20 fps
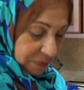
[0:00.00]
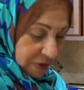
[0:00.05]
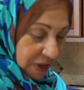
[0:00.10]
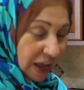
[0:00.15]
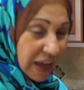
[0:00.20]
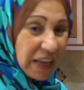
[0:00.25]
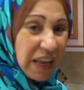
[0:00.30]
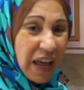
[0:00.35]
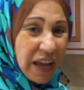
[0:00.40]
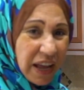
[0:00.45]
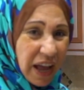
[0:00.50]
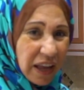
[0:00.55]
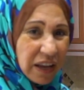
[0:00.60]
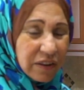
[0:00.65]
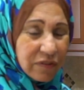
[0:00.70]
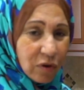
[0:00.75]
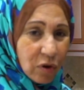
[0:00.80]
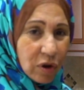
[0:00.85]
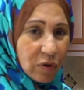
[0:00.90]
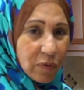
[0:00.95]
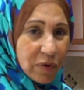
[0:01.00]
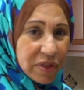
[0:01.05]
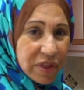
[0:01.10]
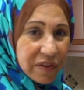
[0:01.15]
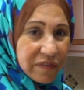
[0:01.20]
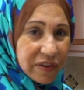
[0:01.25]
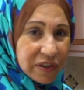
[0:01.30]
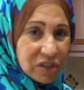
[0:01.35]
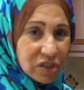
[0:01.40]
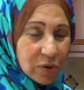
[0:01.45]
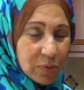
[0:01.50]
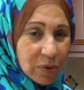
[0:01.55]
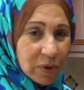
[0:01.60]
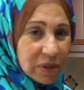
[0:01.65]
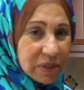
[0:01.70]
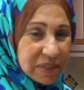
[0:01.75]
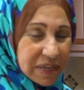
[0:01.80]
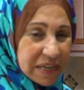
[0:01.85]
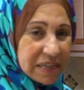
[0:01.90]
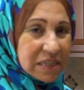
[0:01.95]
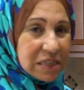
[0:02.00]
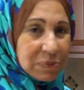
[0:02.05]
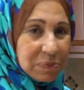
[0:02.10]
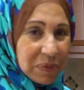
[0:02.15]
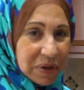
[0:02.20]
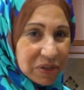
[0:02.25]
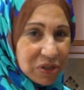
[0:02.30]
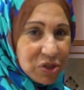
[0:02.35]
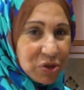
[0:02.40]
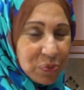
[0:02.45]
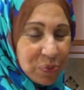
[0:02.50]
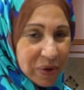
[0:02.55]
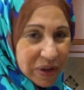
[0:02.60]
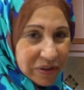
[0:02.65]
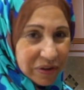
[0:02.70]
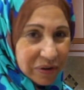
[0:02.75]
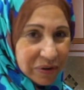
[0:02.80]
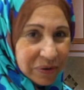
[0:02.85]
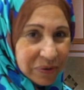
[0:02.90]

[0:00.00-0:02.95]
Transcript: I like olive oil with the vegetable. It tastes much better.